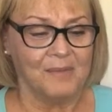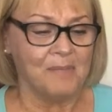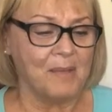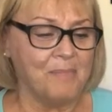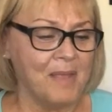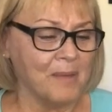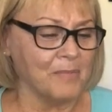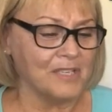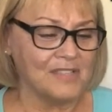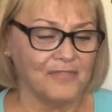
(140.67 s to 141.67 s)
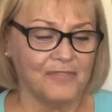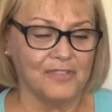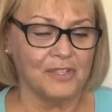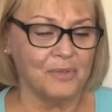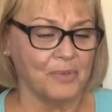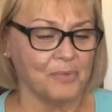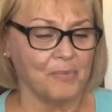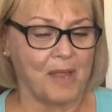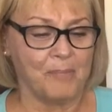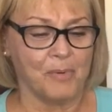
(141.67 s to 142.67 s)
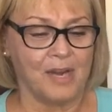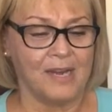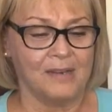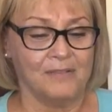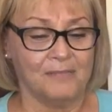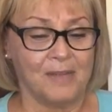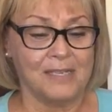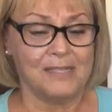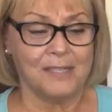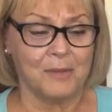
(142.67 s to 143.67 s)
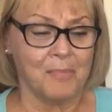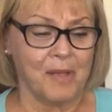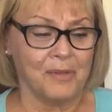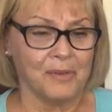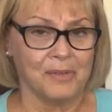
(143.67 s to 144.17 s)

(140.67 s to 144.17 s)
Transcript: My memories flew through my brain of my sick mother,